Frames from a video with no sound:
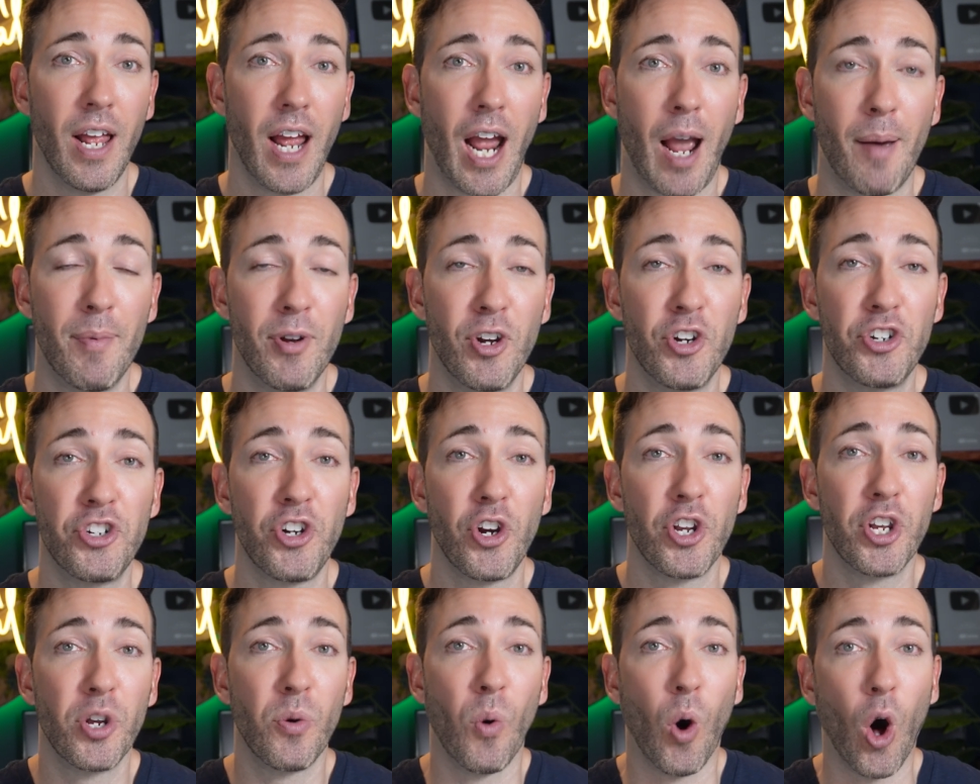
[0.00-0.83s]
I'm going to show
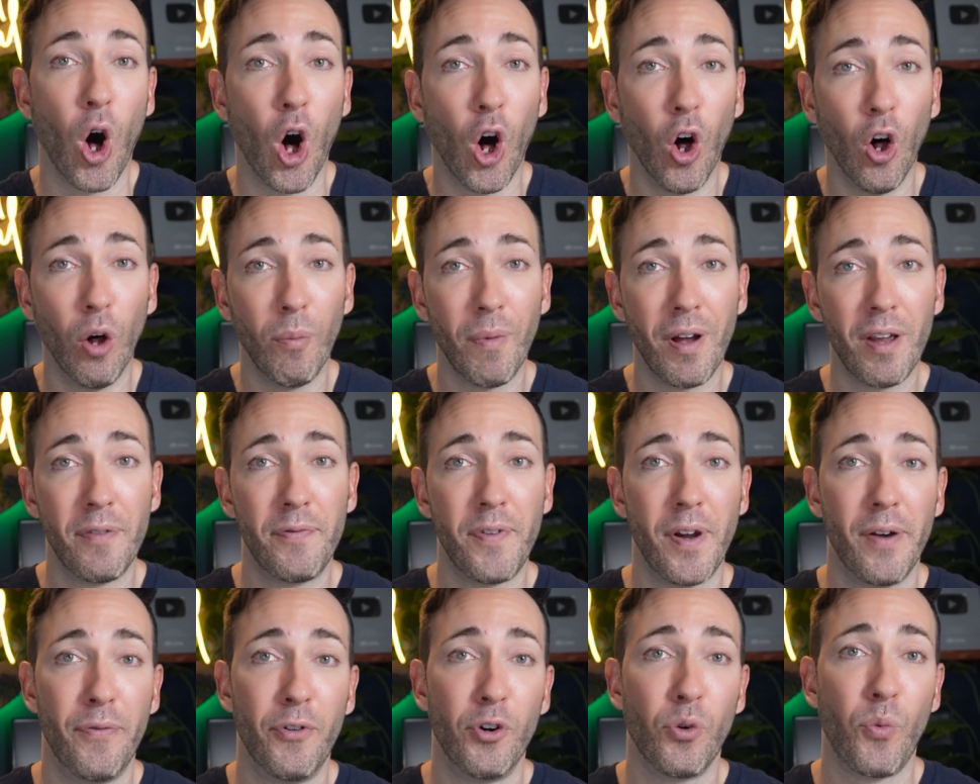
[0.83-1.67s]
you all my
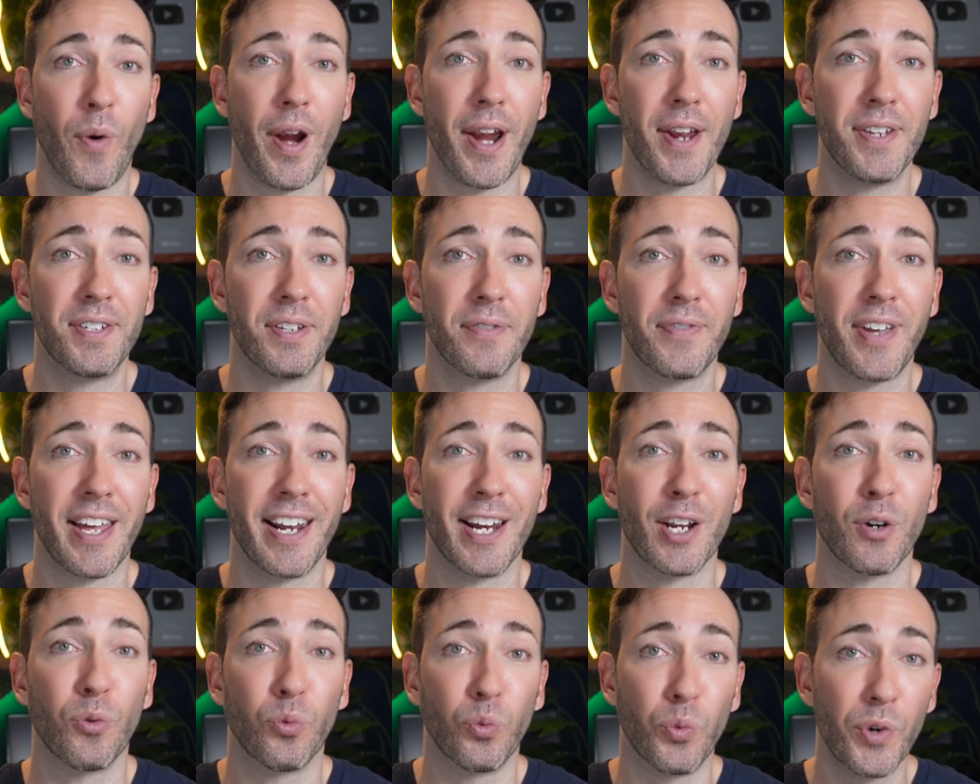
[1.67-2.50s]
favorite ways of
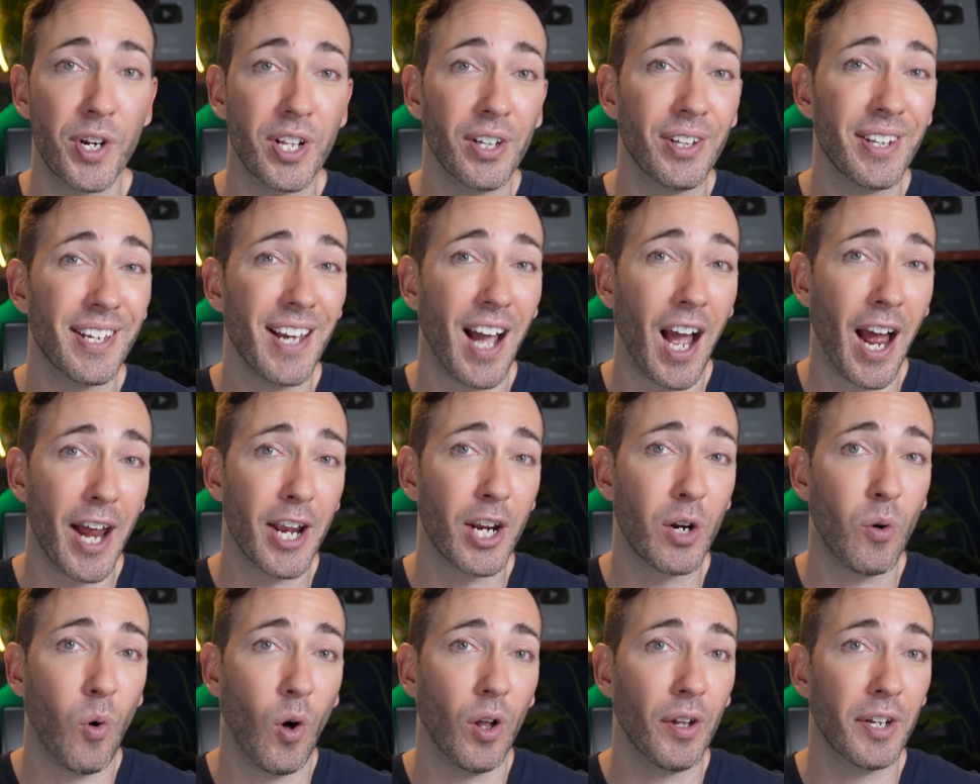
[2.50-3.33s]
getting really high
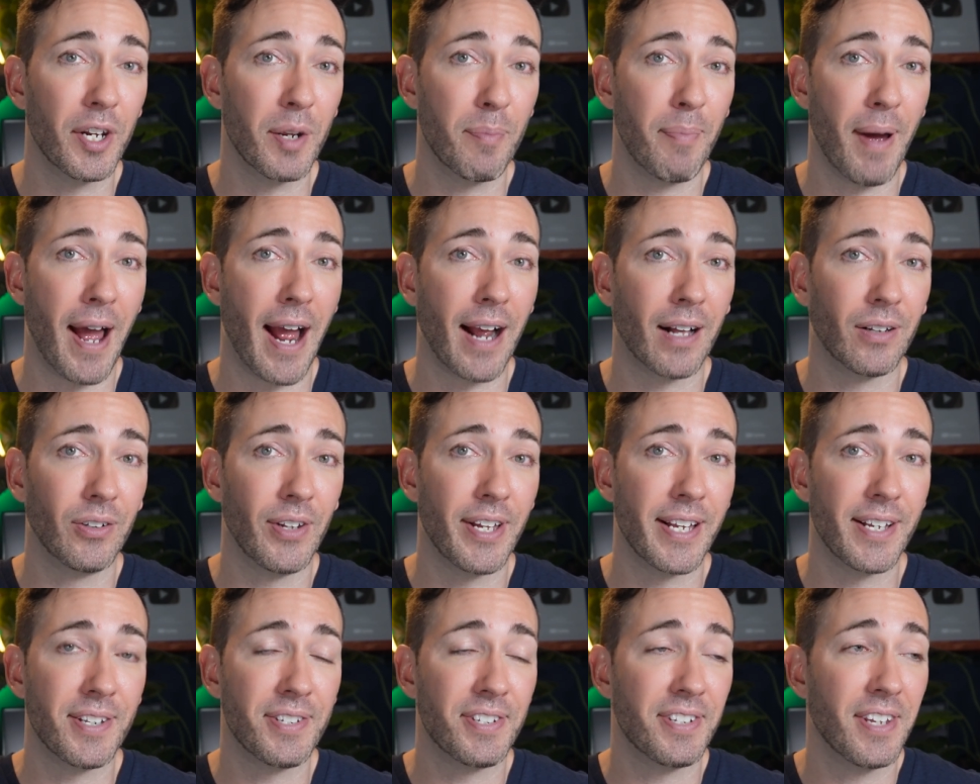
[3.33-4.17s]
quality
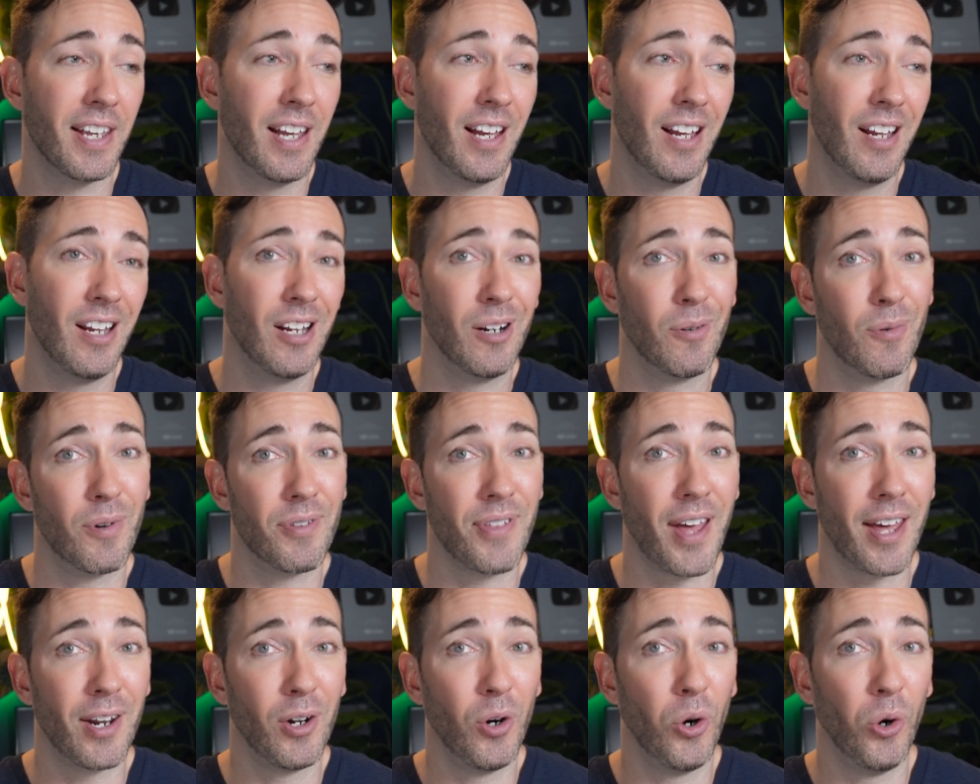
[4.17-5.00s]
backlinks
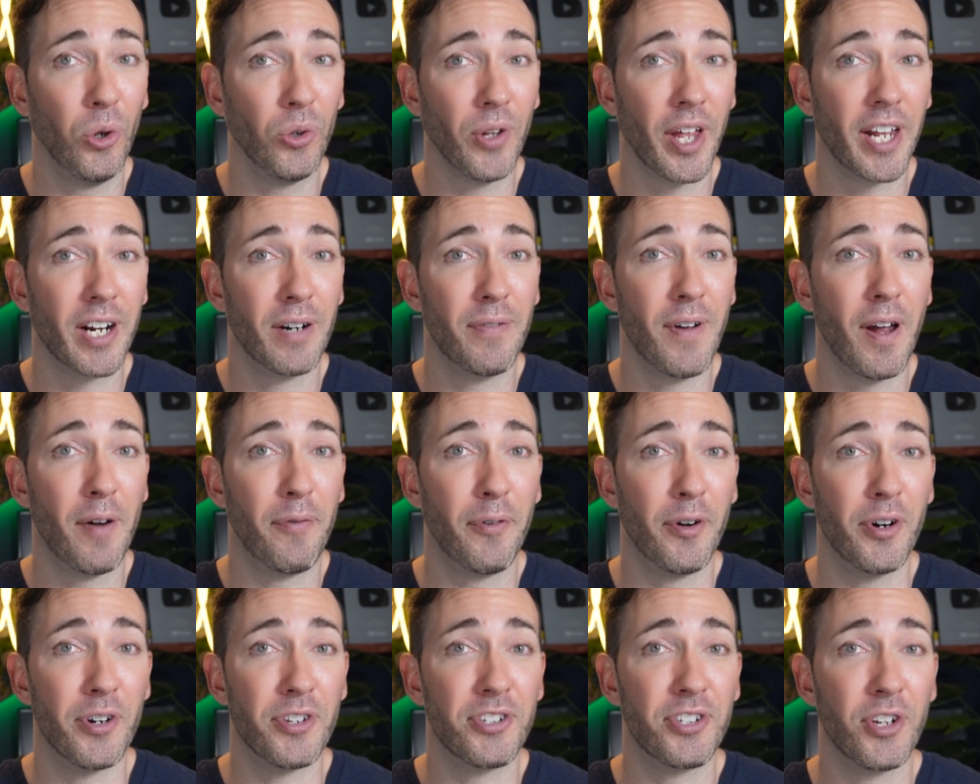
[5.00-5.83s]
without a whole lot of
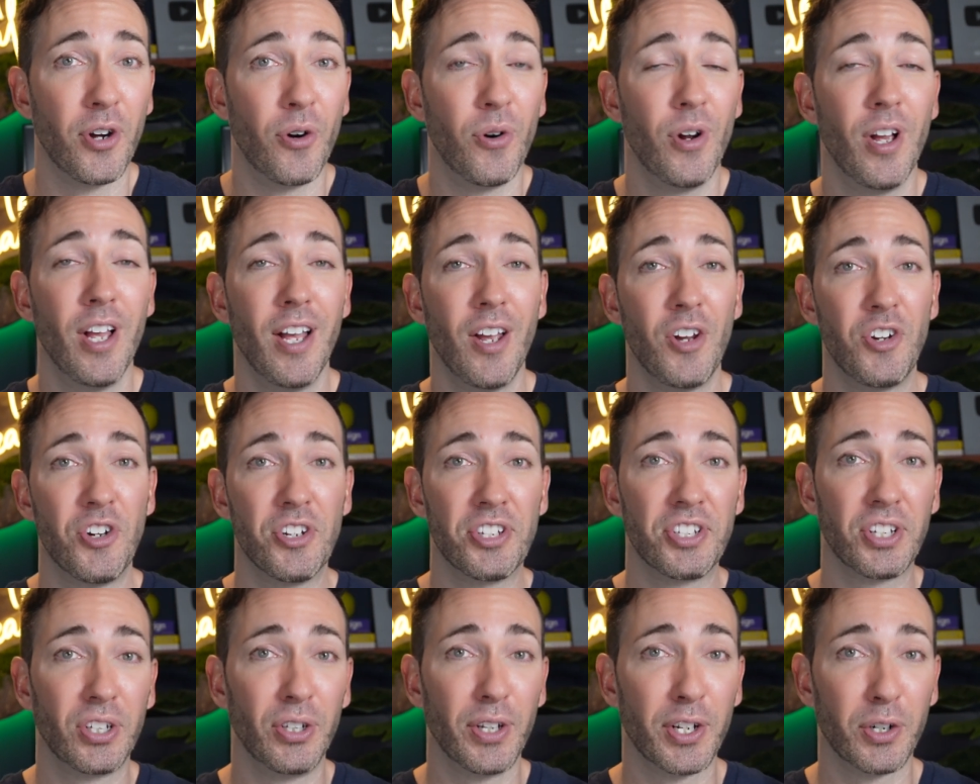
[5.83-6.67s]
effort. So
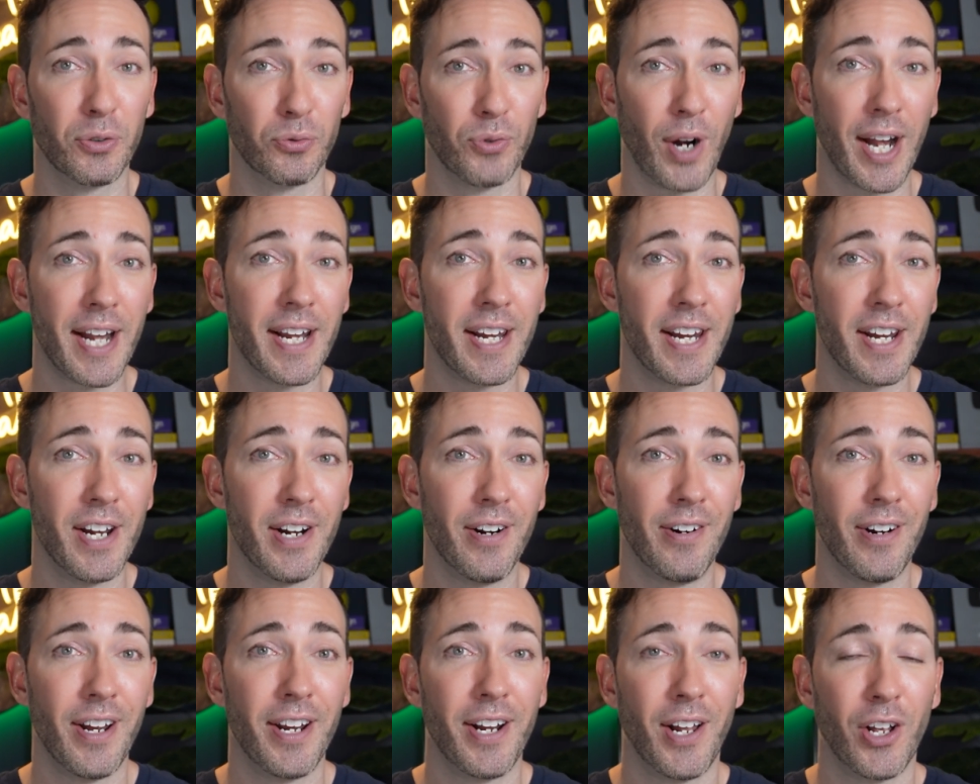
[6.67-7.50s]
just click right
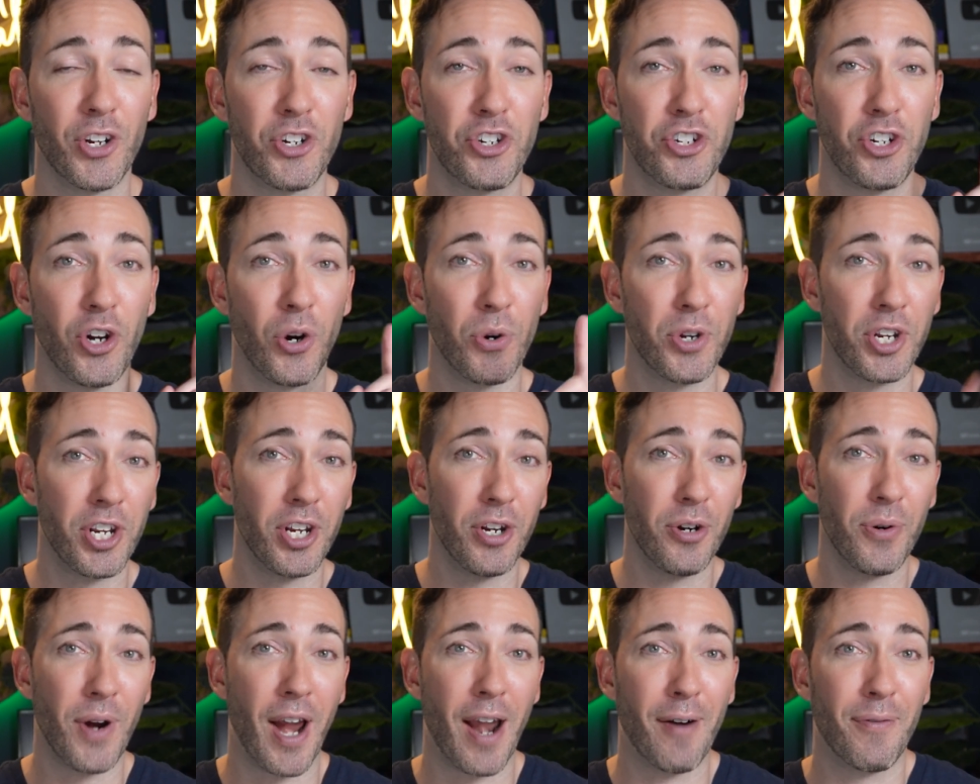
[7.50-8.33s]
here and I'll show
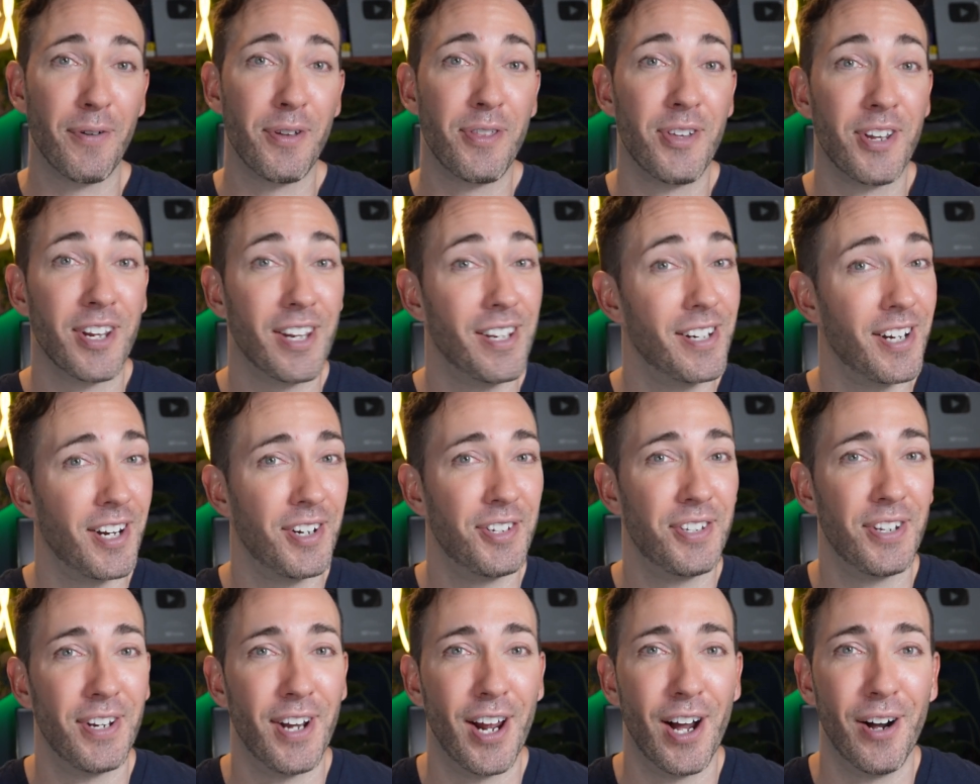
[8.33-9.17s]
you everything you
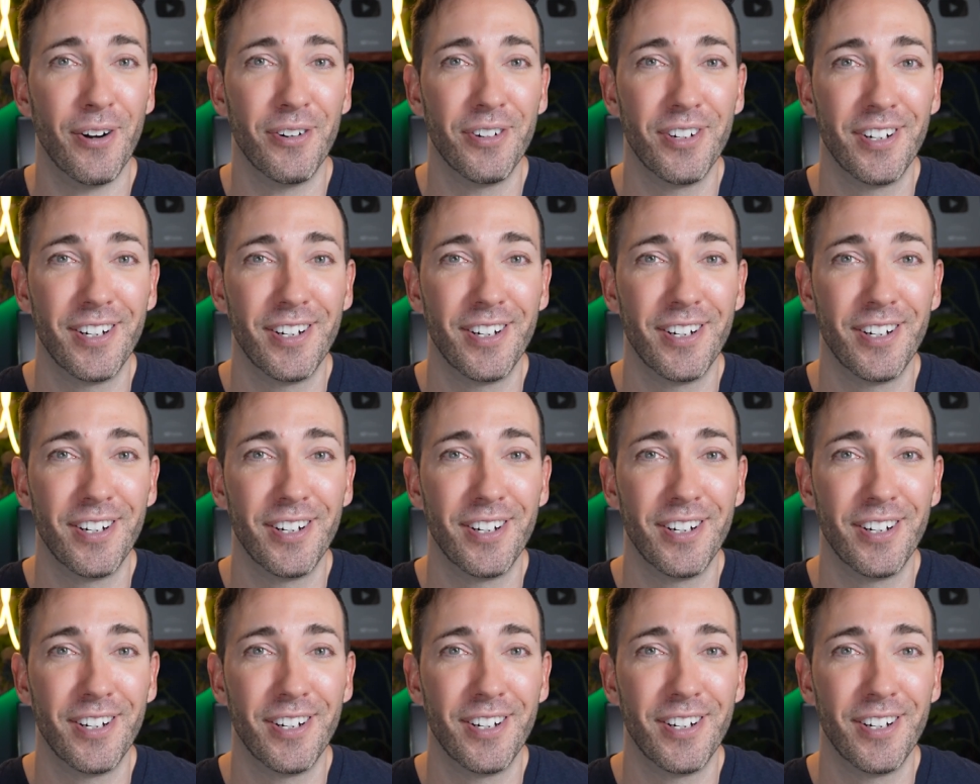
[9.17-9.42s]
need to know.